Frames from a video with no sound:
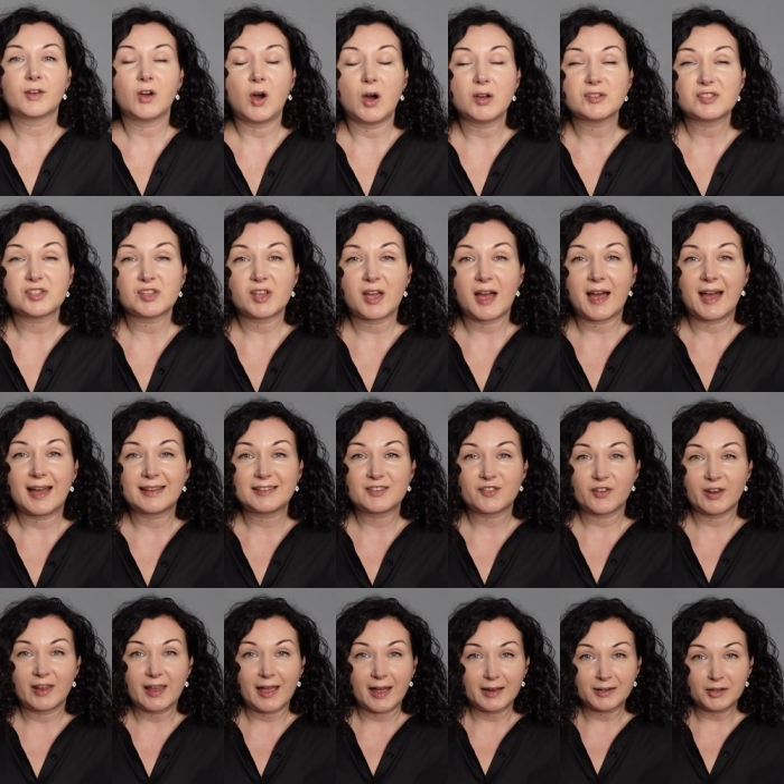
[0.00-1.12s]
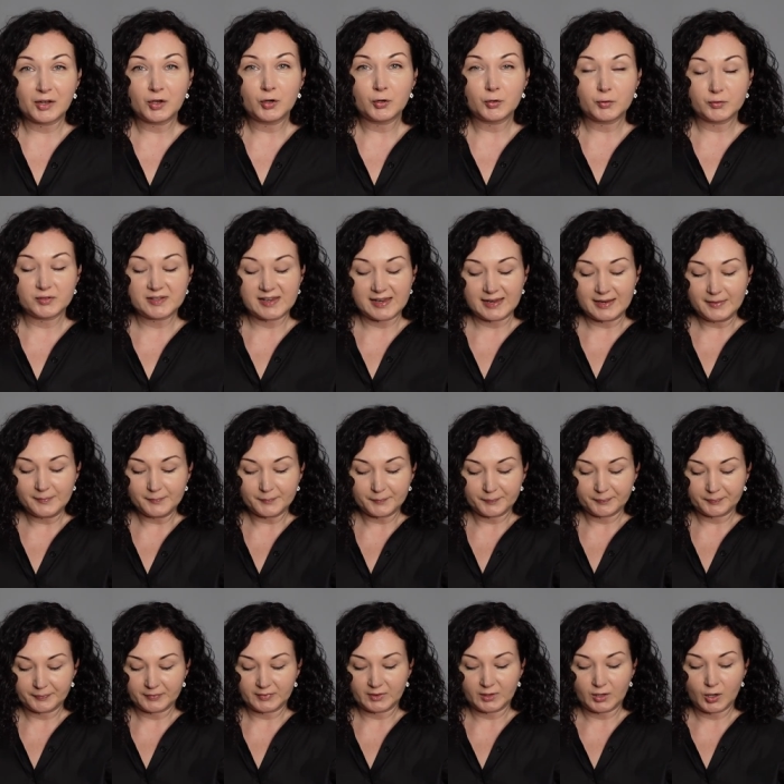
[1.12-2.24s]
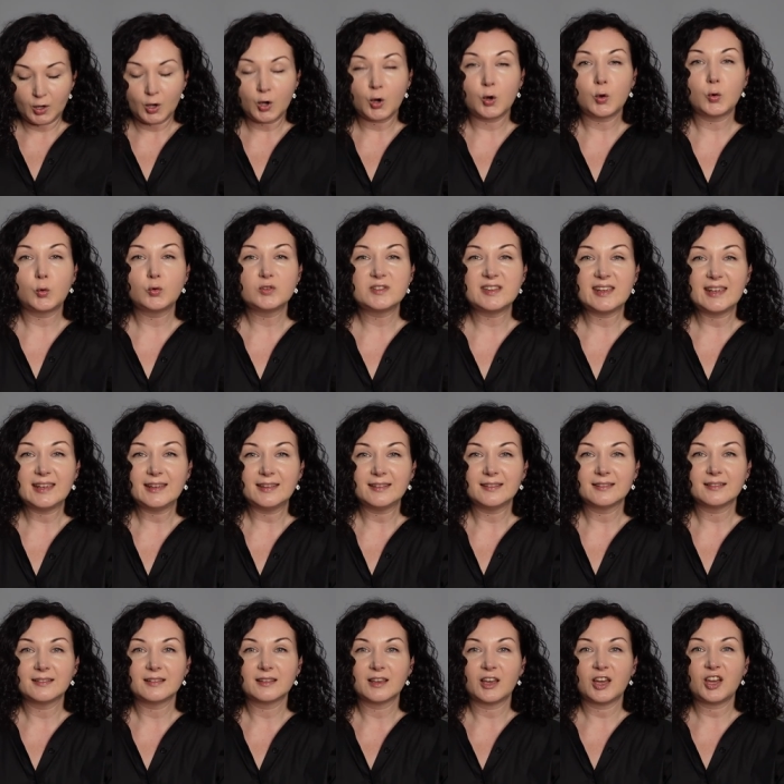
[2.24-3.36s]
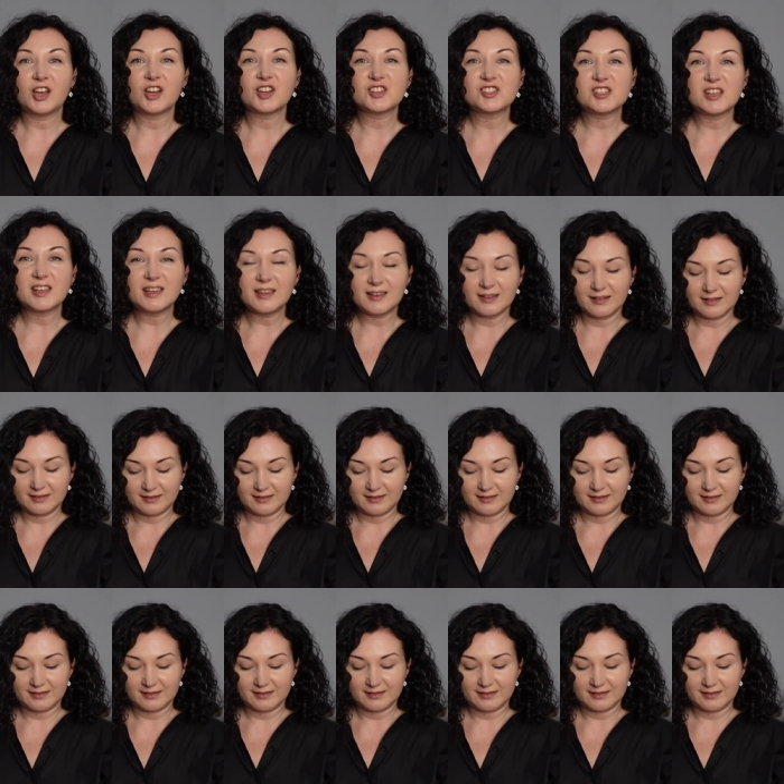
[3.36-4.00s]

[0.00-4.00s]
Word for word: got Adriana Hoodie, Hoodie, Hoodie.